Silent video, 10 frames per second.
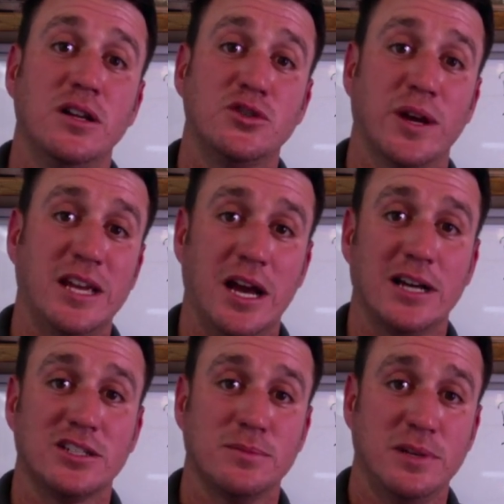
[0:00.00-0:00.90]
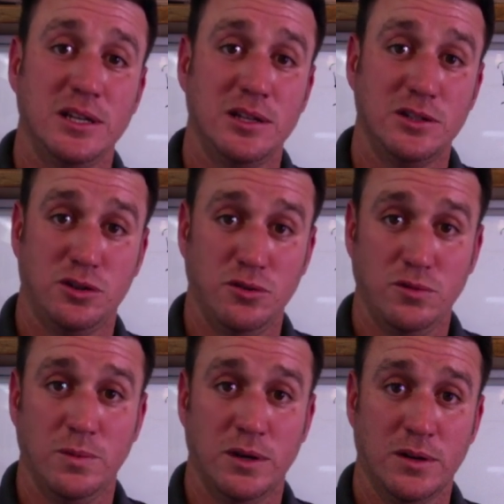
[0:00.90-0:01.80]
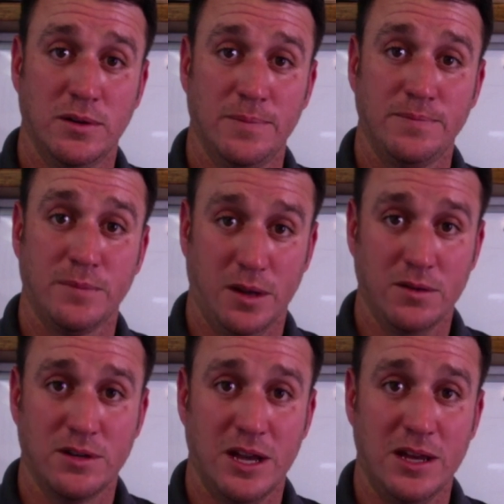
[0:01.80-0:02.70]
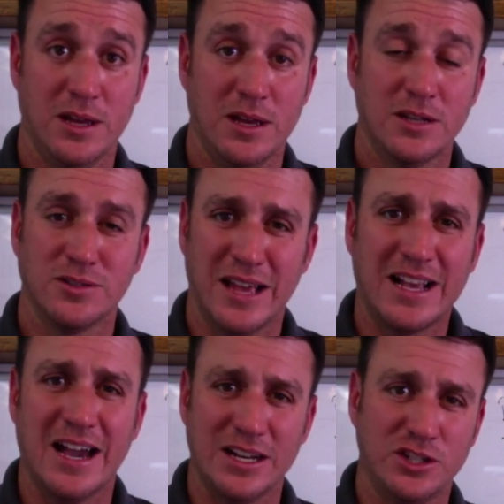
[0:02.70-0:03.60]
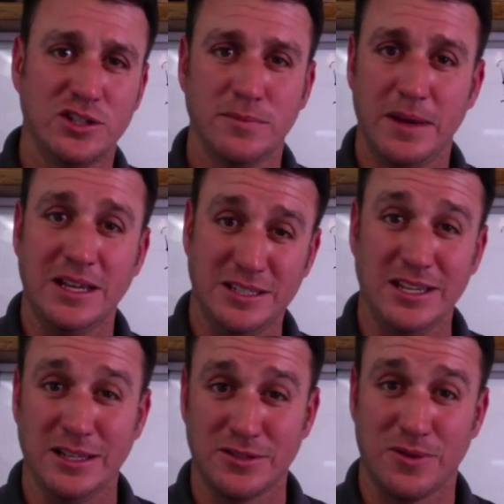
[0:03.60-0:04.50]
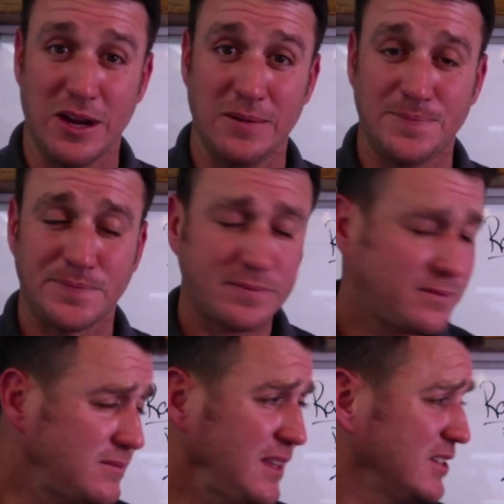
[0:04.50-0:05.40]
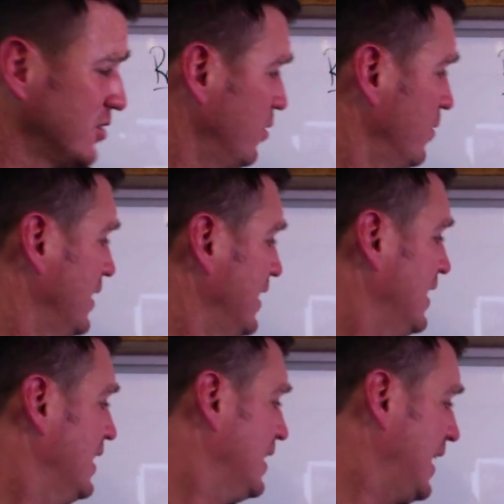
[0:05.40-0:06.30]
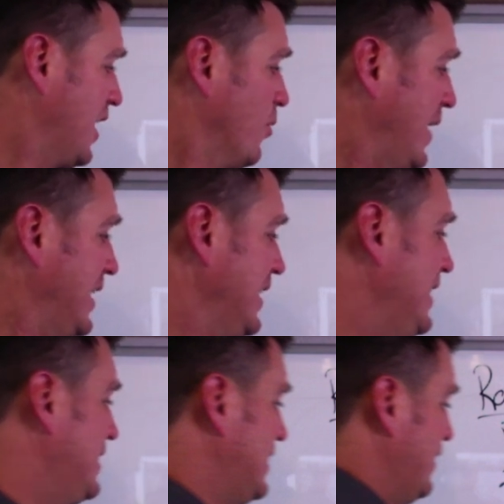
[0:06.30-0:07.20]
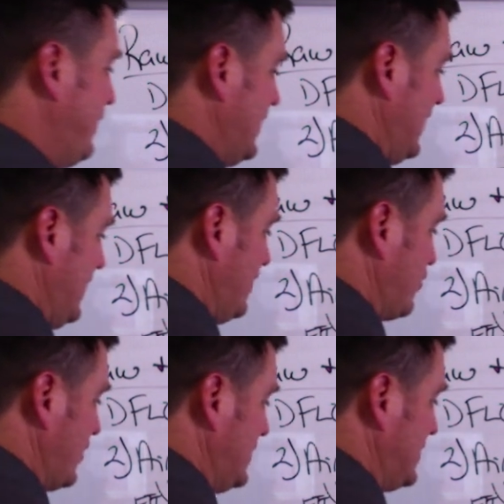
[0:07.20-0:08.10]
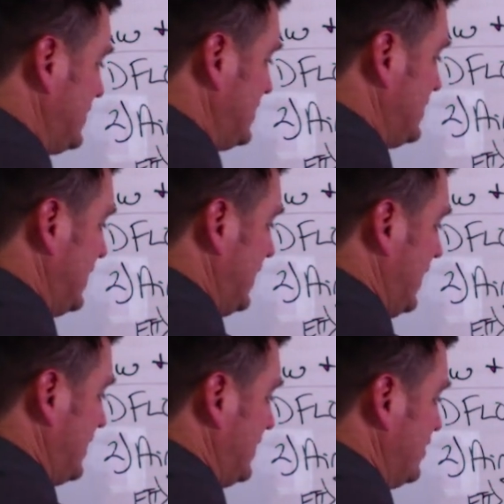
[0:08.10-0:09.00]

tracheostomy tube. Okay, so that kind of should make sense, right? So airway length, if it increases, then